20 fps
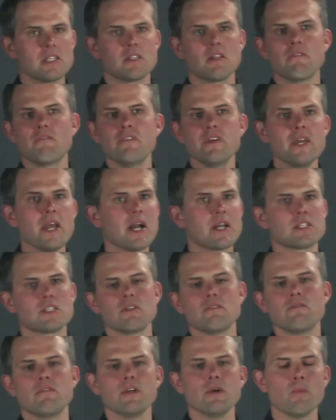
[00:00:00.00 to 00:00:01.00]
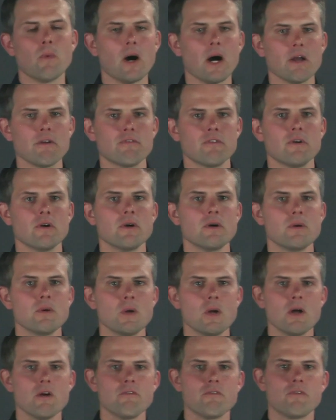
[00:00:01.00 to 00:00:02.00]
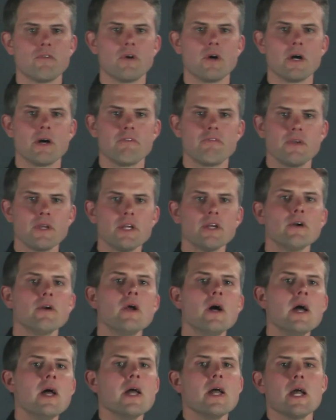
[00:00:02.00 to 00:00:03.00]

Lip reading: the Vx and Vy for a figure